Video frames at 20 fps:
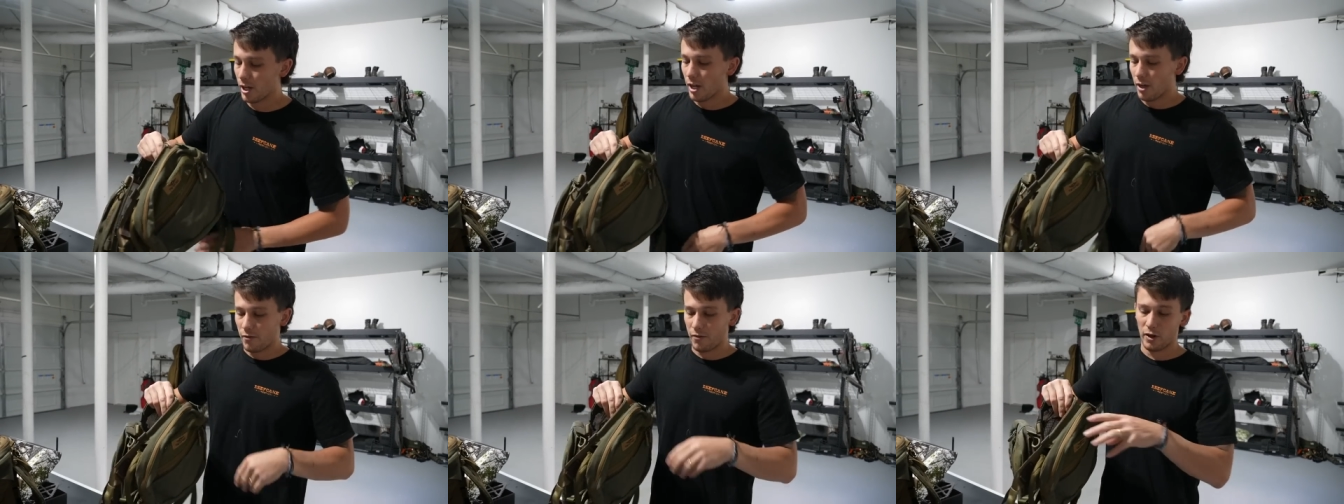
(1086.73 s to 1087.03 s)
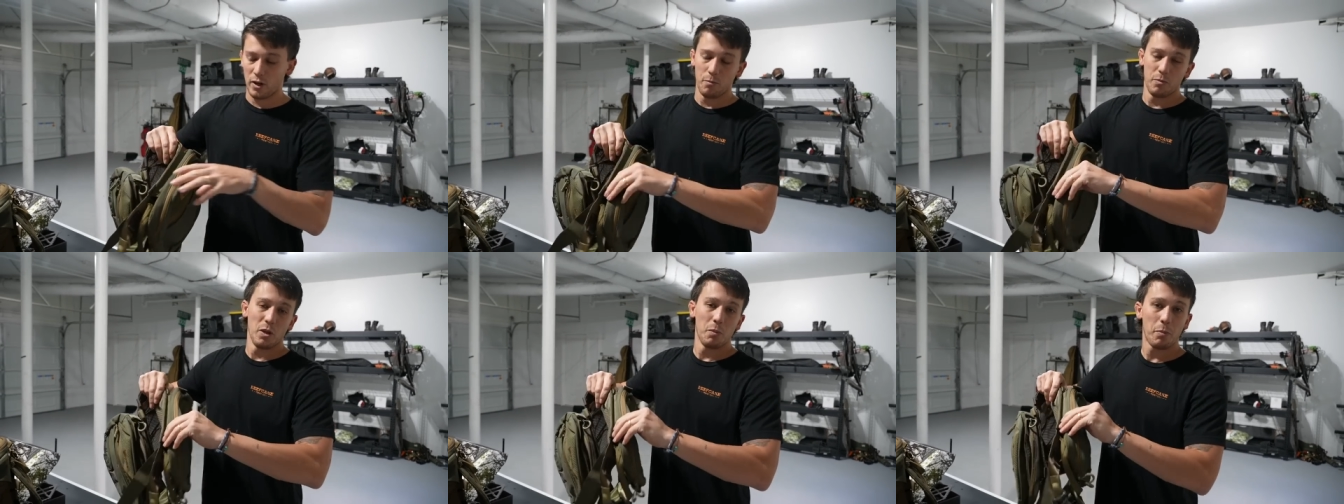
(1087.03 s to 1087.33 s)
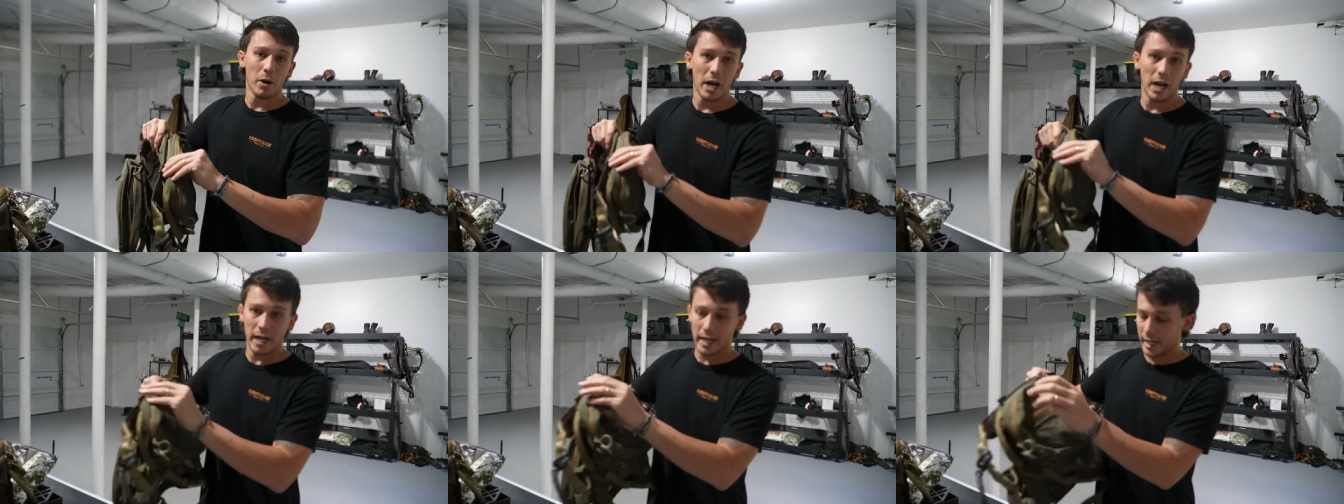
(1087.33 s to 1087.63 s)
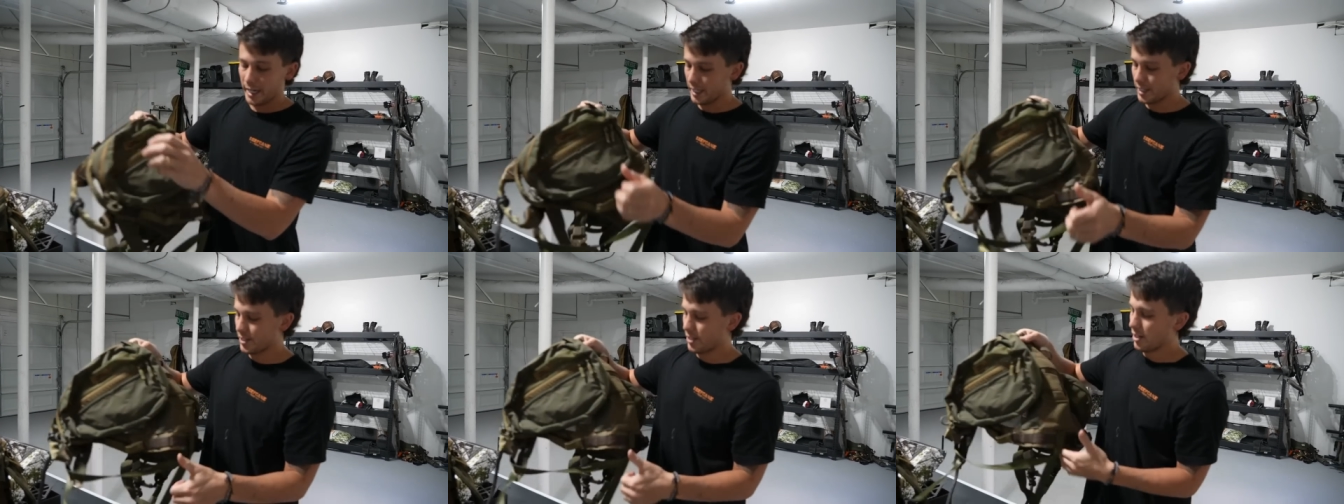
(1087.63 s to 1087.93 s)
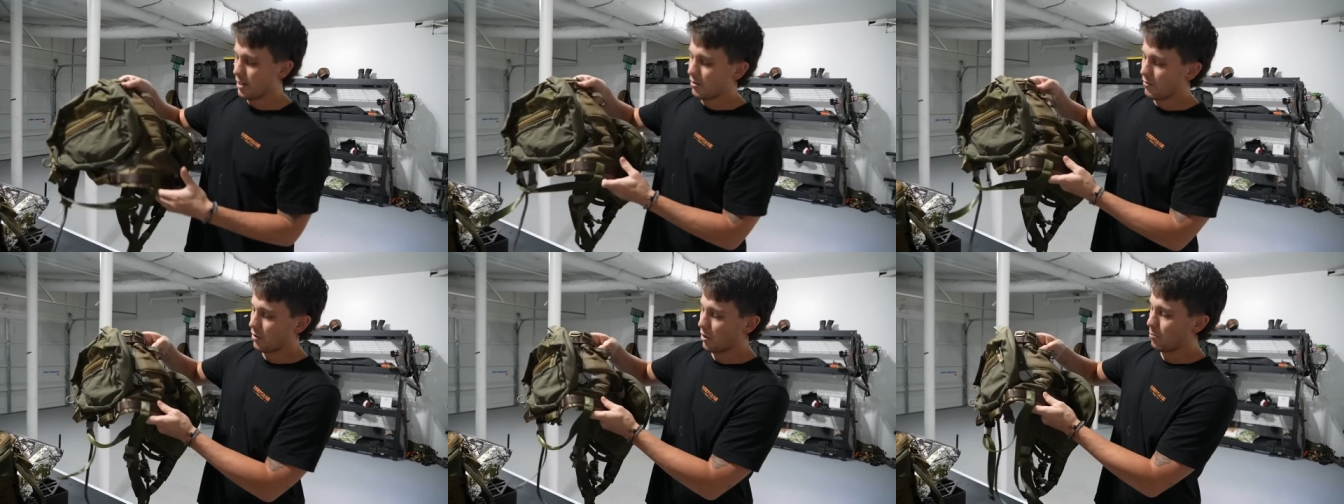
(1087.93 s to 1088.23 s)
from the
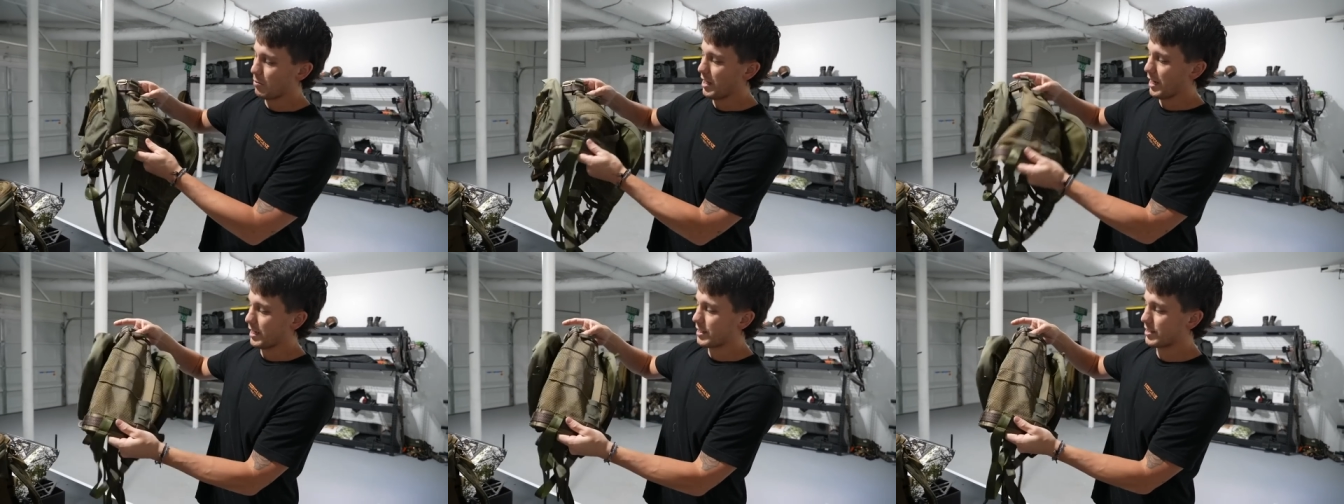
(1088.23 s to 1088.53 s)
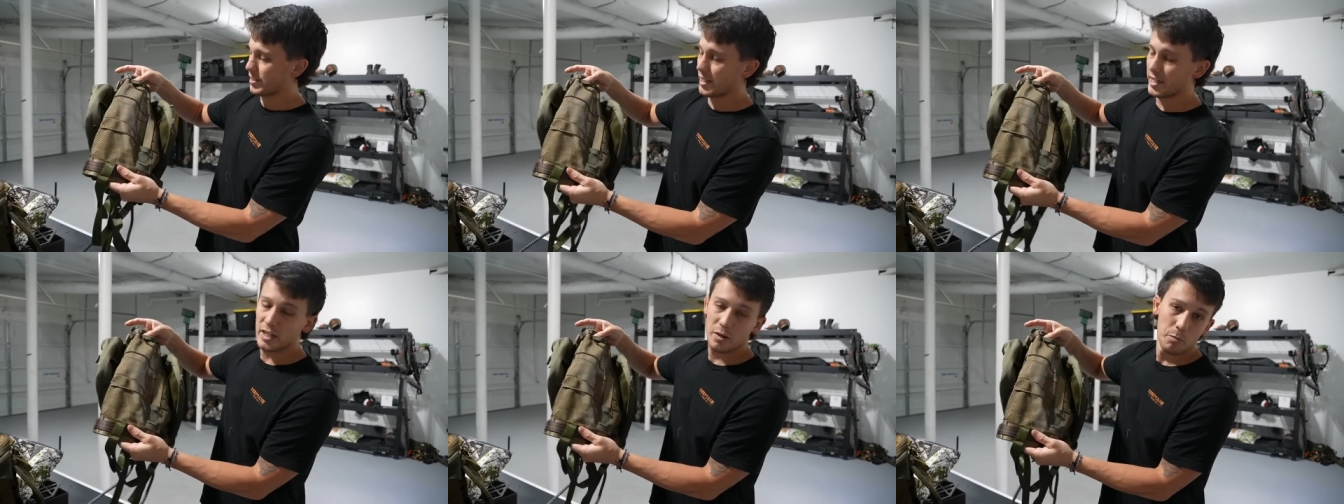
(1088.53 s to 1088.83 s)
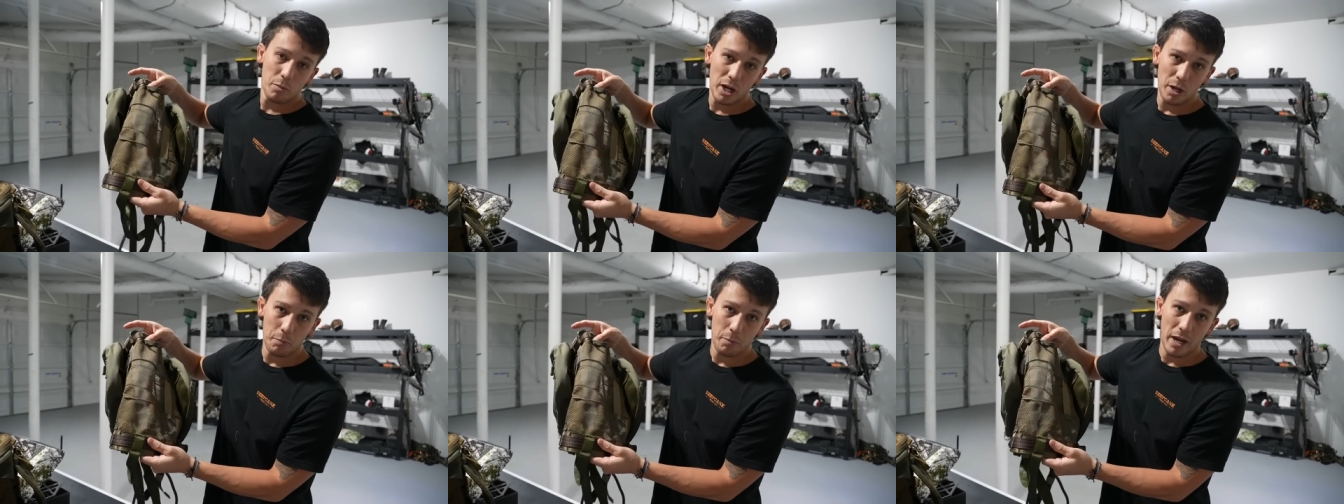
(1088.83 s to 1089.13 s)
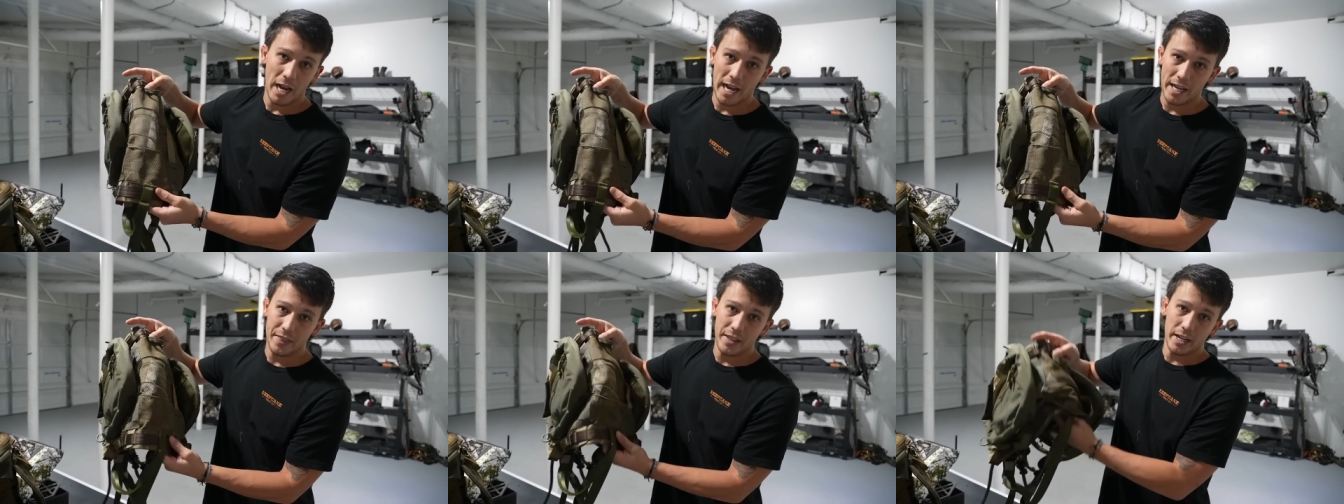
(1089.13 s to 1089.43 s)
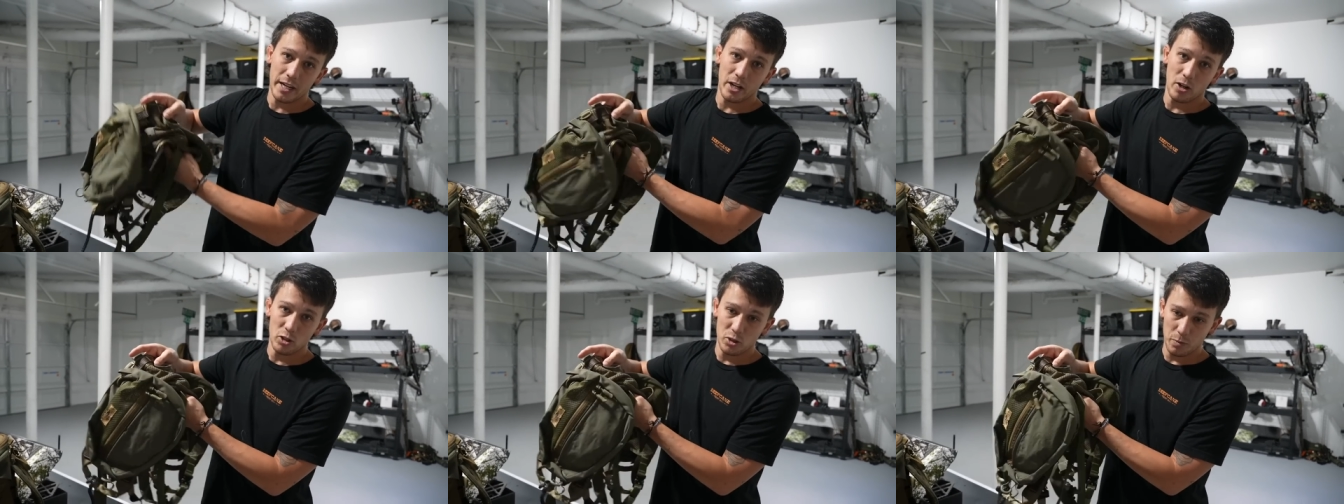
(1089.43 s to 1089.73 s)
pockets from the extended butt pad
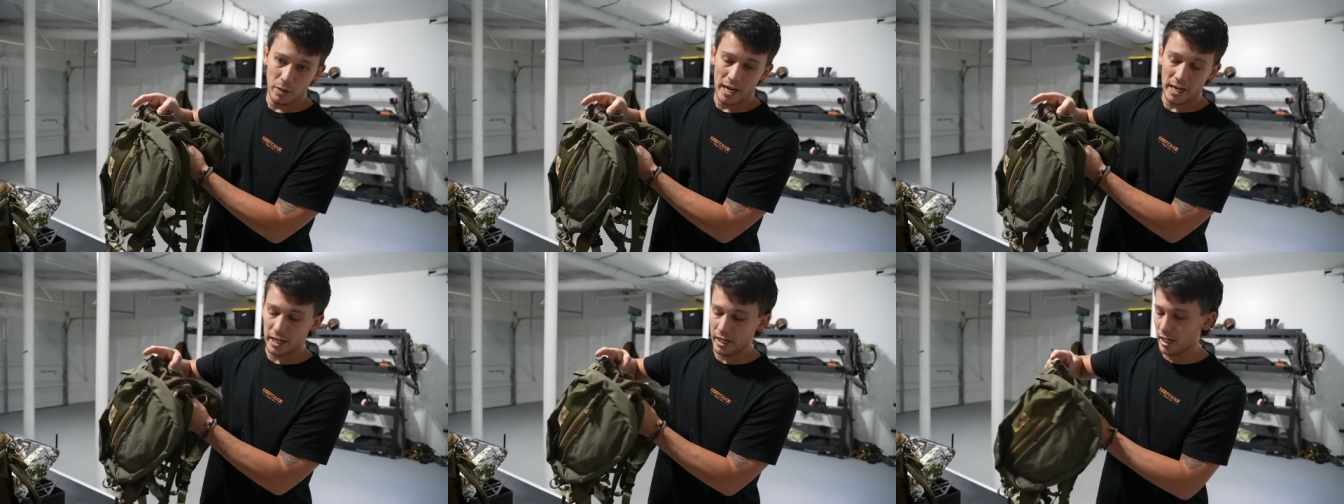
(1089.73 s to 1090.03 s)
that goes back